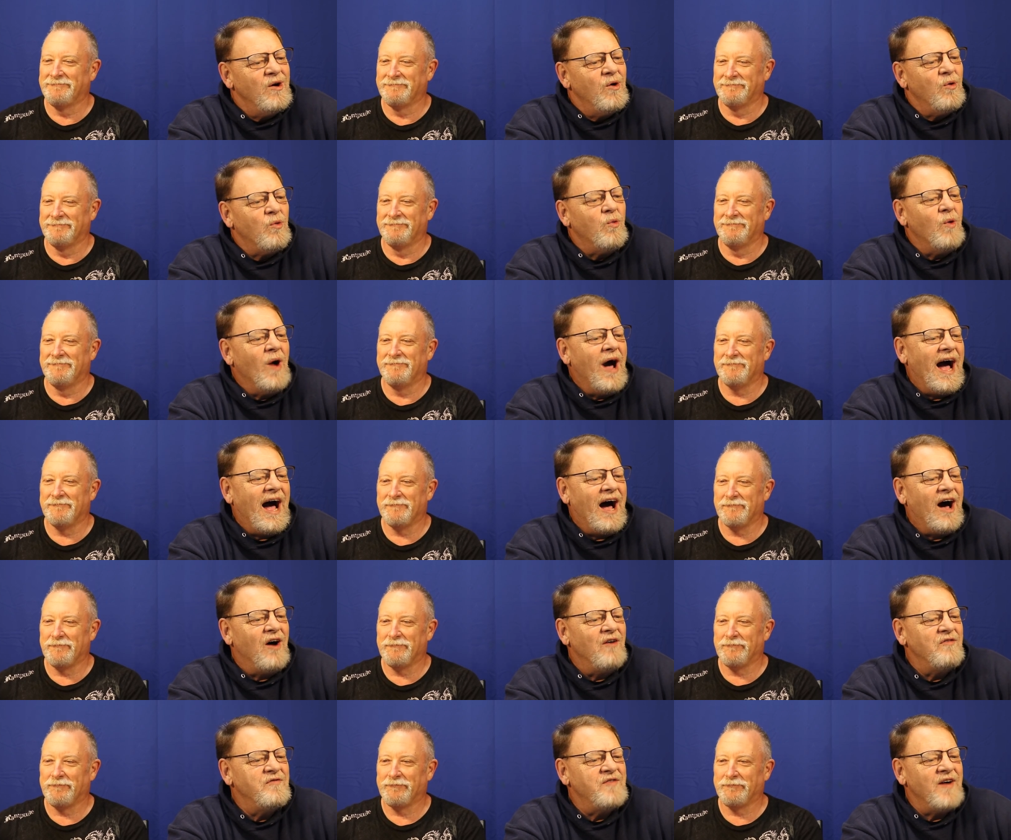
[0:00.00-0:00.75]

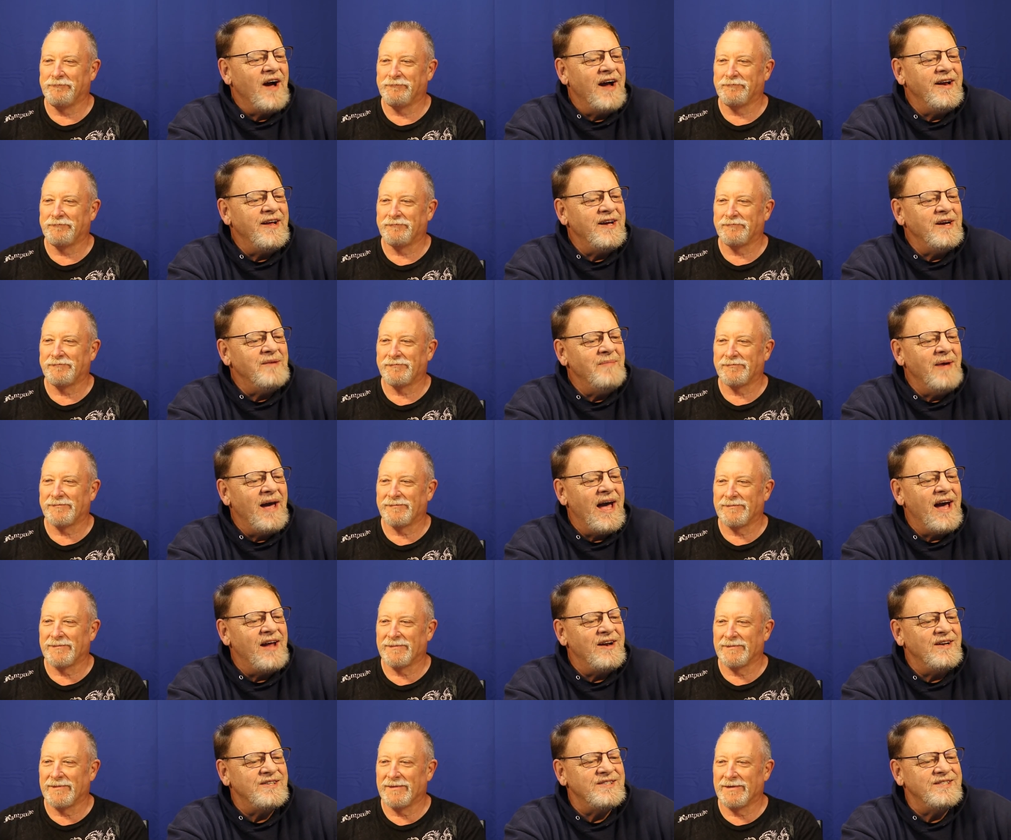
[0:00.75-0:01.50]
Speaker 1: Wow, finding a
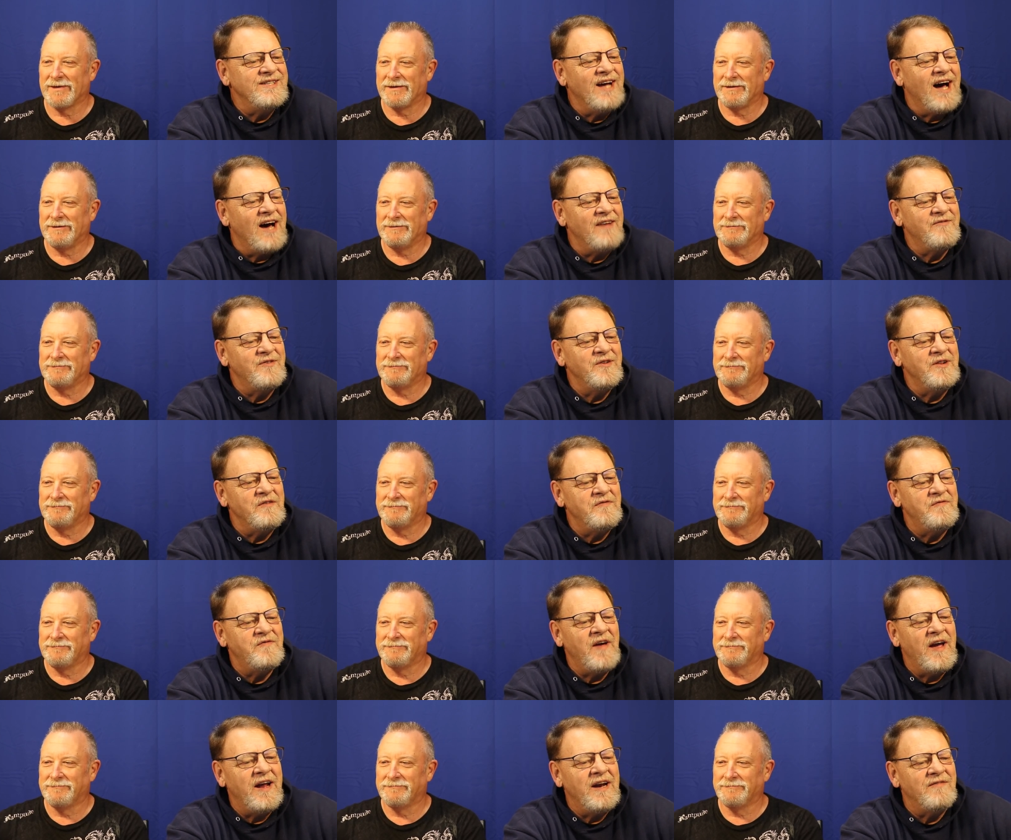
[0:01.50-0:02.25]
man is not for the
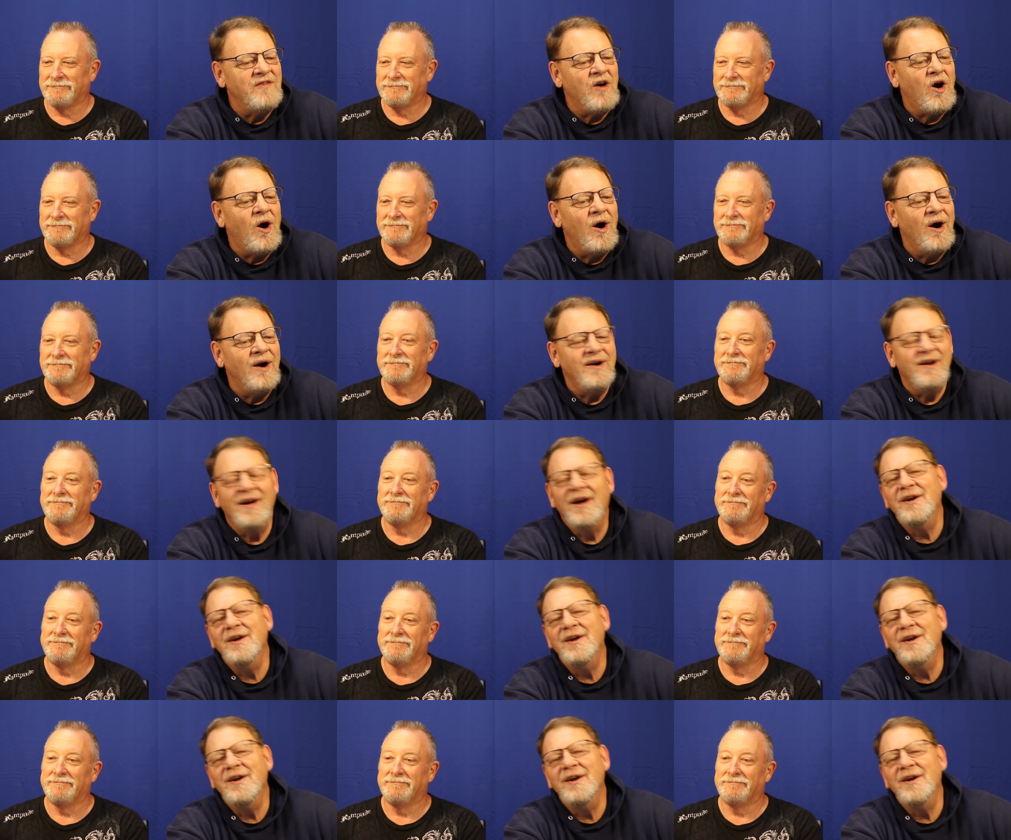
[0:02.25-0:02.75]
faint of heart,